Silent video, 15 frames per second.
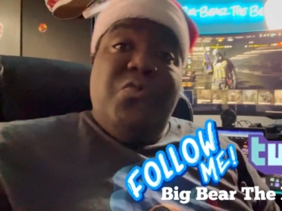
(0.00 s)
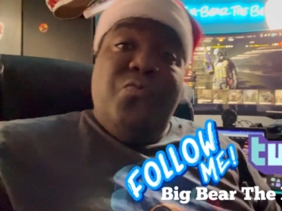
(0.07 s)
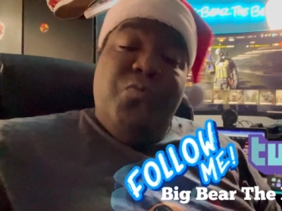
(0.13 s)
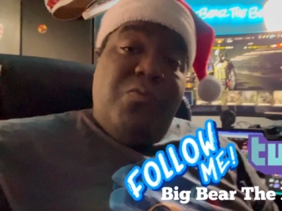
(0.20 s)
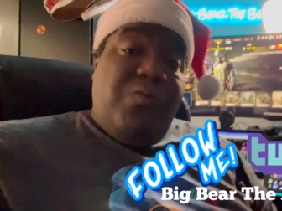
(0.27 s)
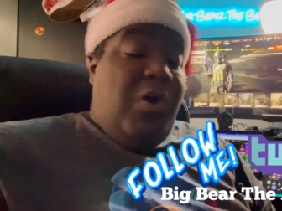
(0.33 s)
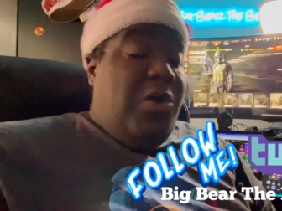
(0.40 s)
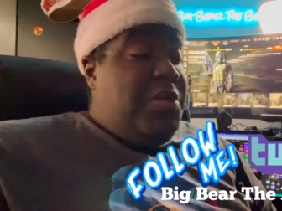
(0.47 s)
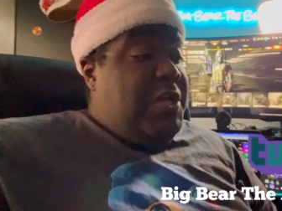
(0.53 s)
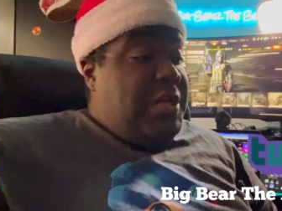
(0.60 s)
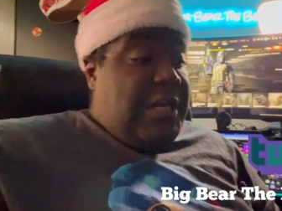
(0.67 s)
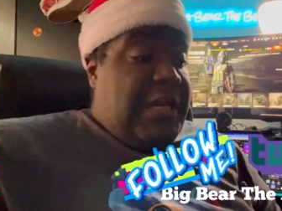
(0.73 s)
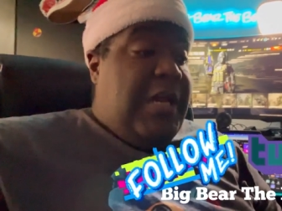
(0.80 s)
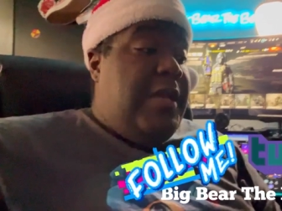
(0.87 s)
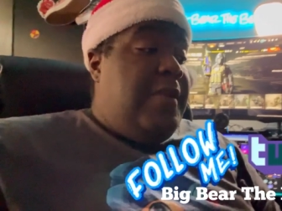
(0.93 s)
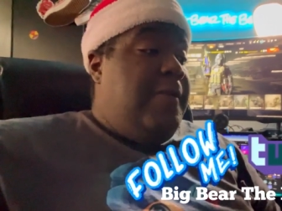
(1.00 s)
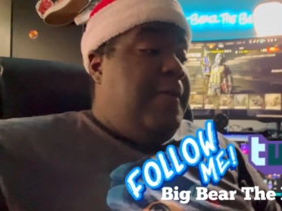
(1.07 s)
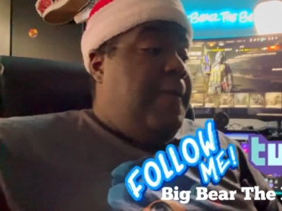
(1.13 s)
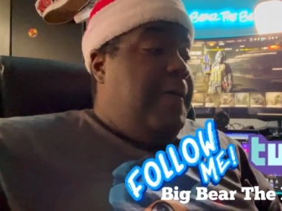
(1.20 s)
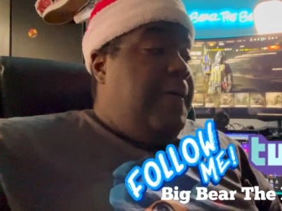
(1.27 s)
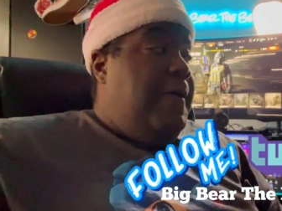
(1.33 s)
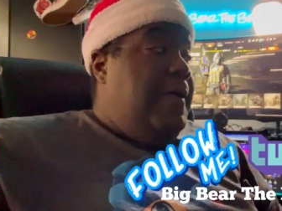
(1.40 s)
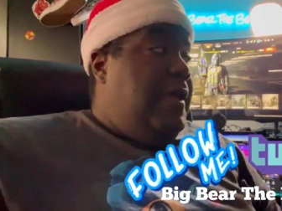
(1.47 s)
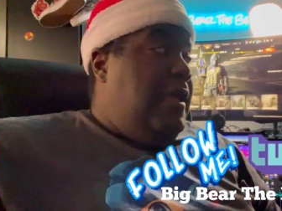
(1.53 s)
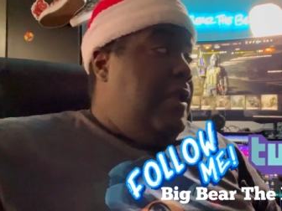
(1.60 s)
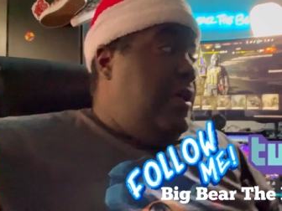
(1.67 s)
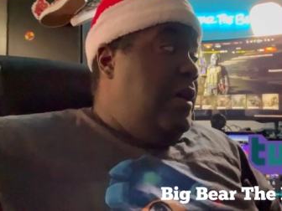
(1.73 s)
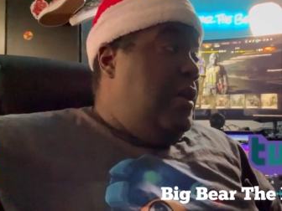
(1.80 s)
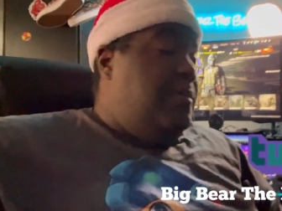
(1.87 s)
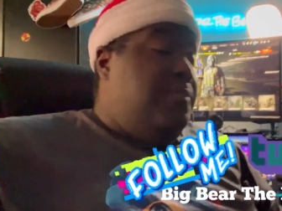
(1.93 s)
Real Raw and Uncut.
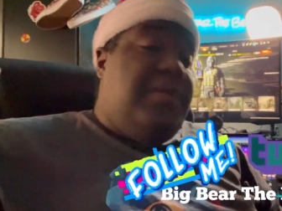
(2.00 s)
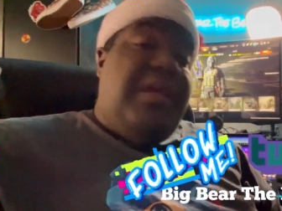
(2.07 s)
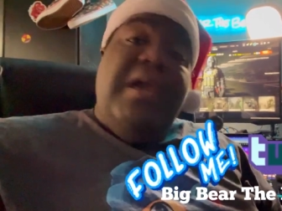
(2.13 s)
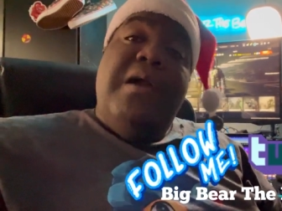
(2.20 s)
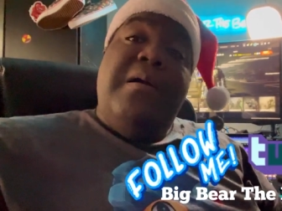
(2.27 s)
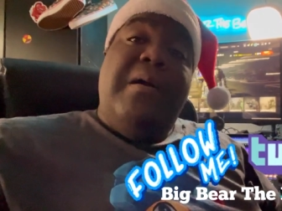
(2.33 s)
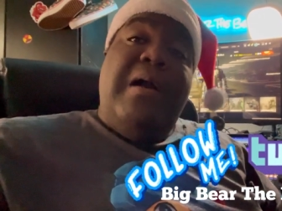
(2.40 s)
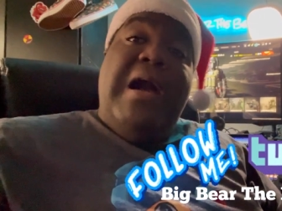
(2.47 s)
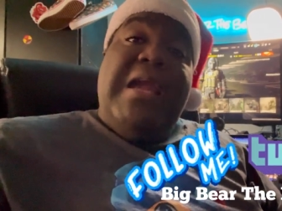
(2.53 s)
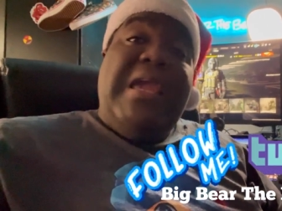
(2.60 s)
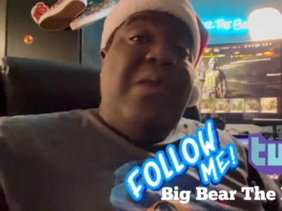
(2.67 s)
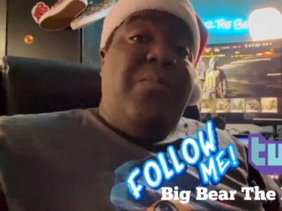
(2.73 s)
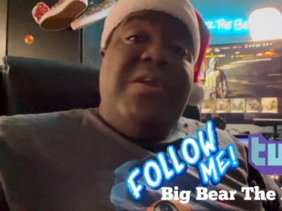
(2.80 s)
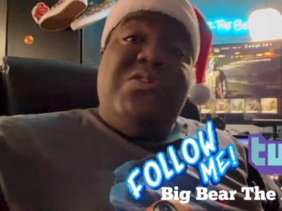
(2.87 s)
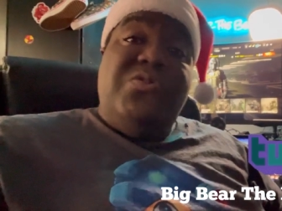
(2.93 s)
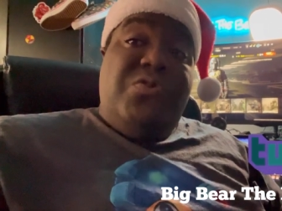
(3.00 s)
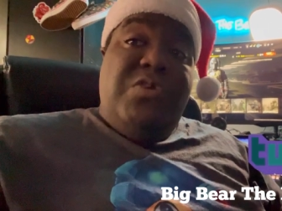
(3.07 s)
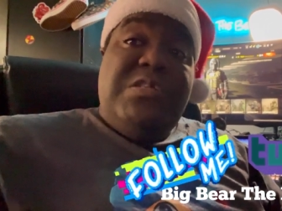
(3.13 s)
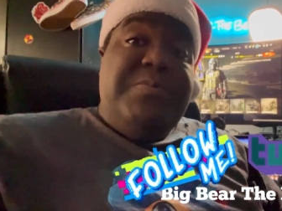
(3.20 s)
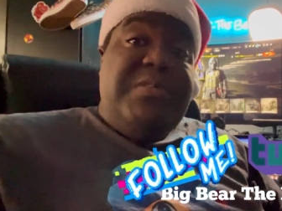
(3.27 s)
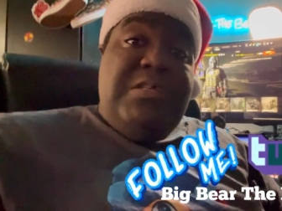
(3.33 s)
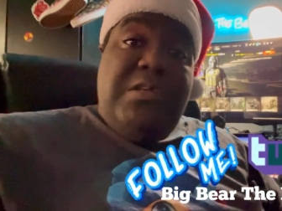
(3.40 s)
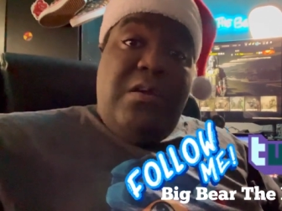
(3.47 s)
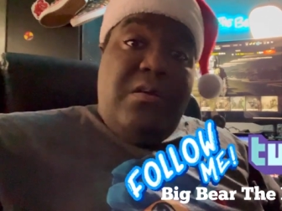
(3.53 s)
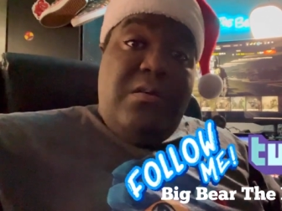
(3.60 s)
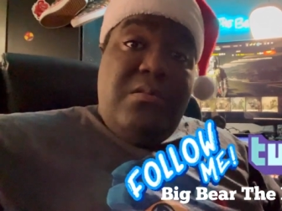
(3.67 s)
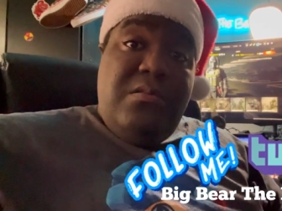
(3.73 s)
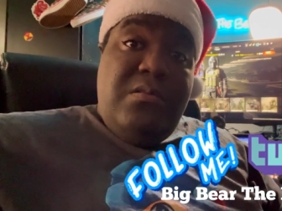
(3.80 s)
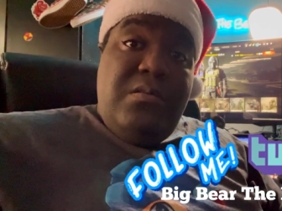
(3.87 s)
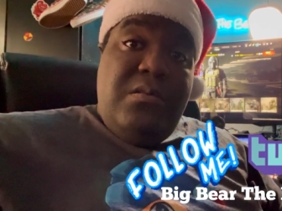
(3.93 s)
And, yeah, I can't wait till Christmas, y'all.
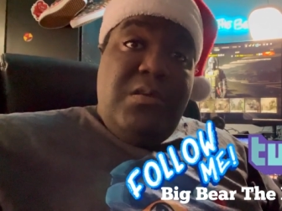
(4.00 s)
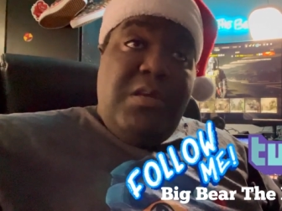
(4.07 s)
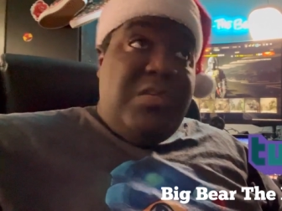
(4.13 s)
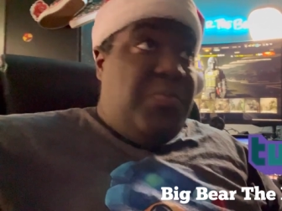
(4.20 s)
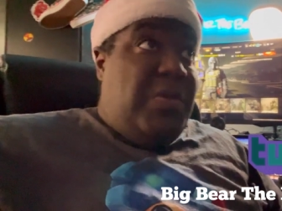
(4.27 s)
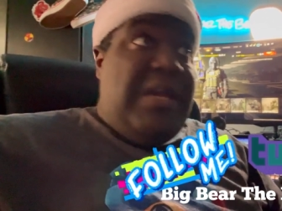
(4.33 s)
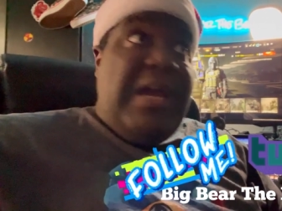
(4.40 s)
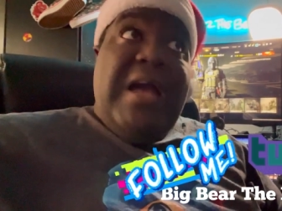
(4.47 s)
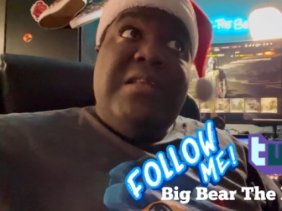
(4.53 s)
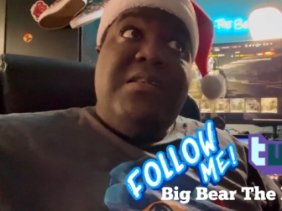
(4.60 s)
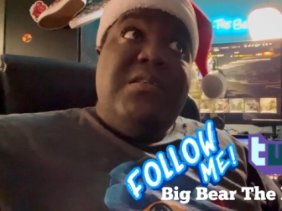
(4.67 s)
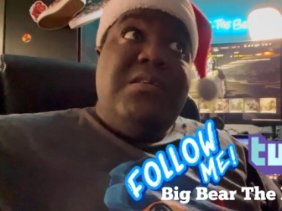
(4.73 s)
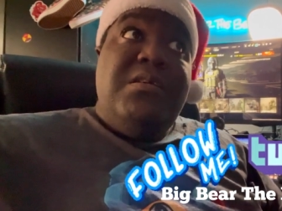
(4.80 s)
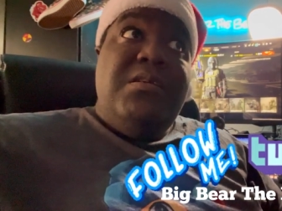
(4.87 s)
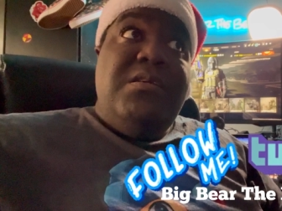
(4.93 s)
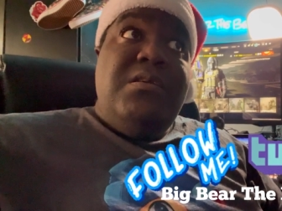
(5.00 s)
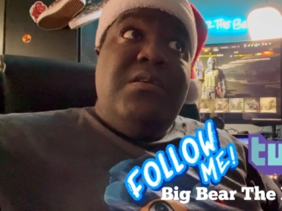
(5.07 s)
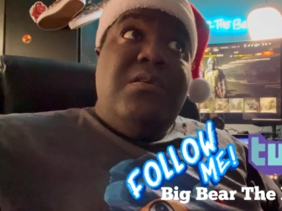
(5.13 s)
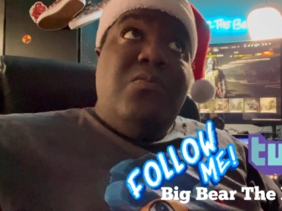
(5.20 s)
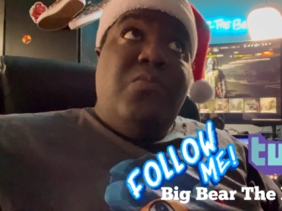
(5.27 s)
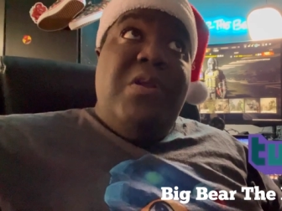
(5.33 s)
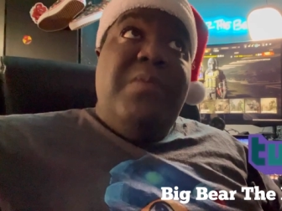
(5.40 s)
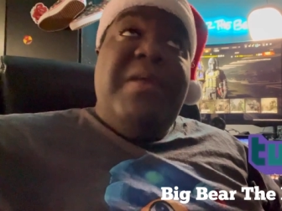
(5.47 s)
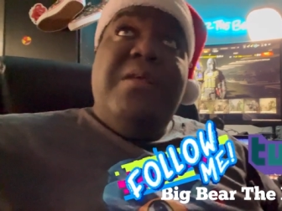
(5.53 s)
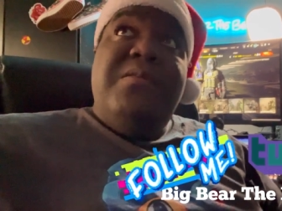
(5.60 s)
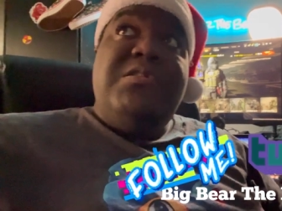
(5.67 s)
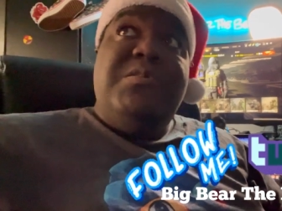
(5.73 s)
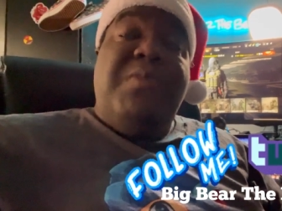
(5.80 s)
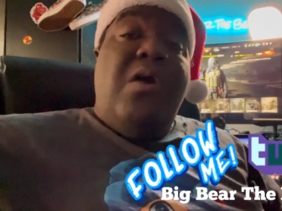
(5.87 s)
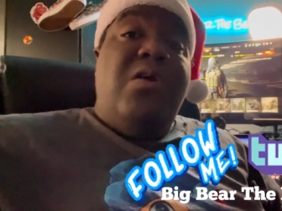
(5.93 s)
Because we got, wait a minute,
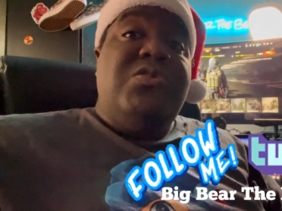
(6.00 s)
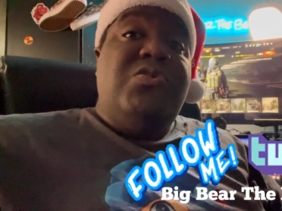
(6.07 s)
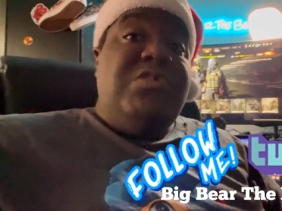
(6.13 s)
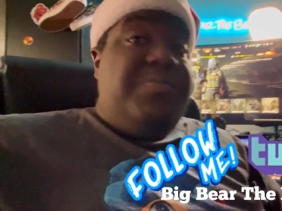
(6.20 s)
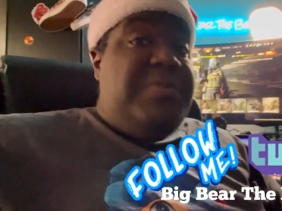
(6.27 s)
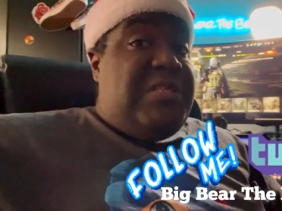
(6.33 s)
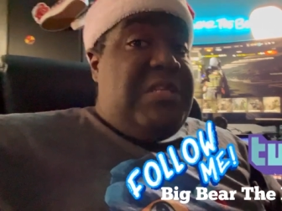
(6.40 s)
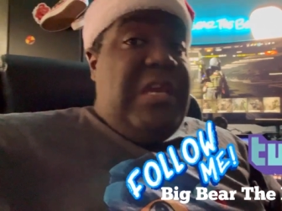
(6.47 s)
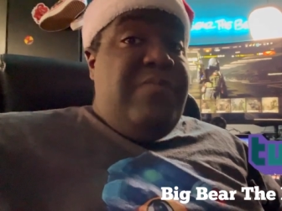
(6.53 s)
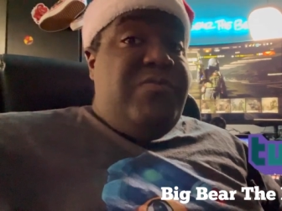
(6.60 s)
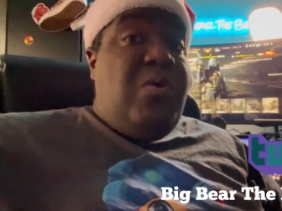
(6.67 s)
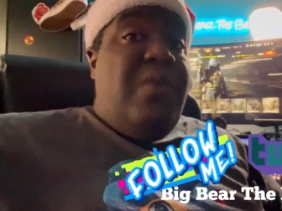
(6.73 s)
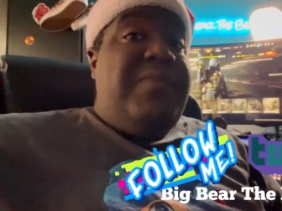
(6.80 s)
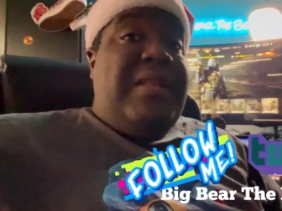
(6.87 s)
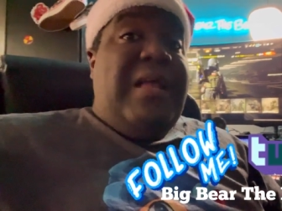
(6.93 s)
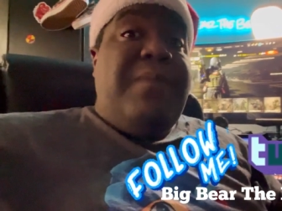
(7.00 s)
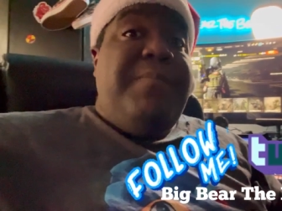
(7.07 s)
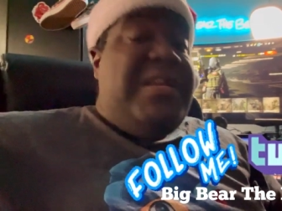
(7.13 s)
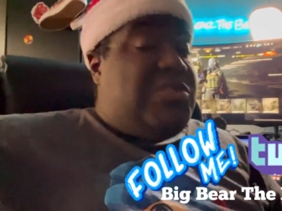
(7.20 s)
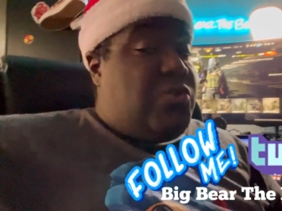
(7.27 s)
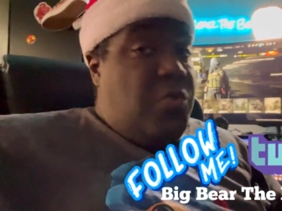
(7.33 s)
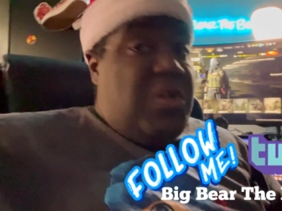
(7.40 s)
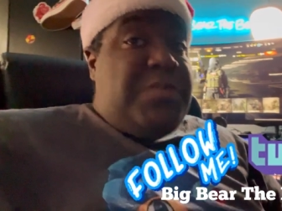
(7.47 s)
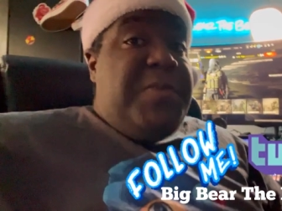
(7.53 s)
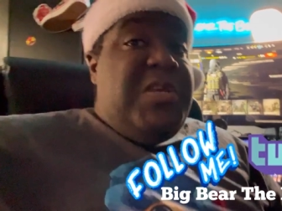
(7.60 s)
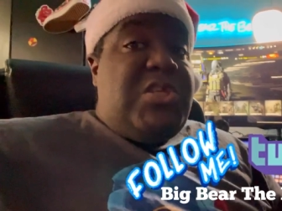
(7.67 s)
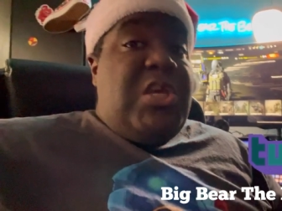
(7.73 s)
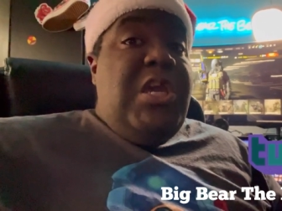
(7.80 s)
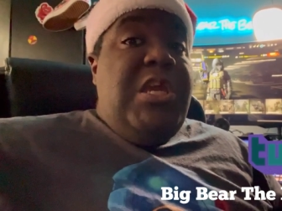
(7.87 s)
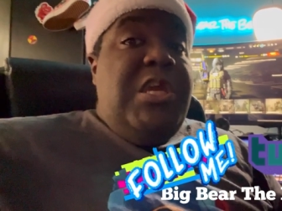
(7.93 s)
tomorrow's Christmas Eve. 12 o'clock makes Christmas
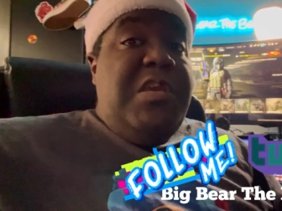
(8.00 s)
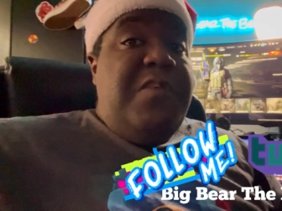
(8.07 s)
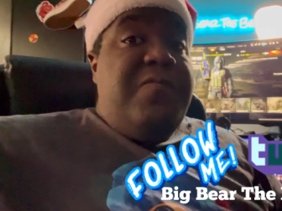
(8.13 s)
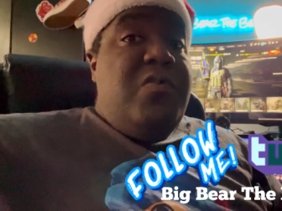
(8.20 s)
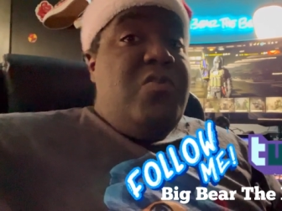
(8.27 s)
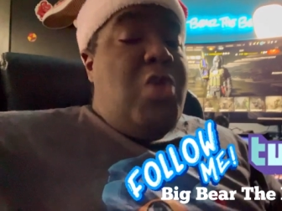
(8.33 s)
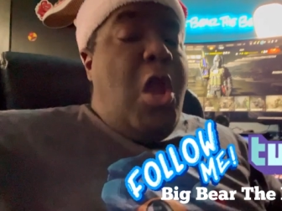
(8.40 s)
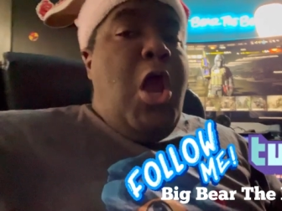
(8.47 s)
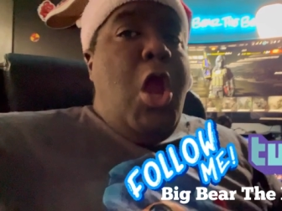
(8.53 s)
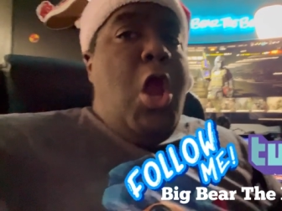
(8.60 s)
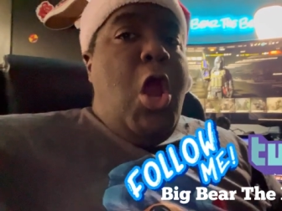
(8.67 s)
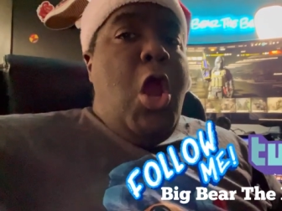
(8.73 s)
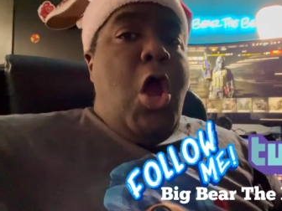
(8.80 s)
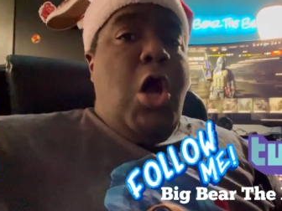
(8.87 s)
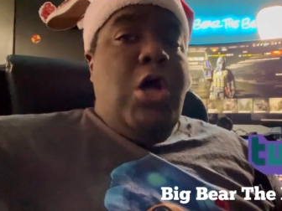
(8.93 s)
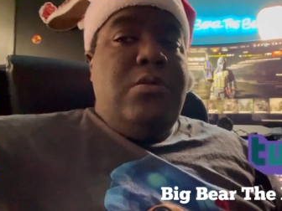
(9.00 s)
Eve. Yeah.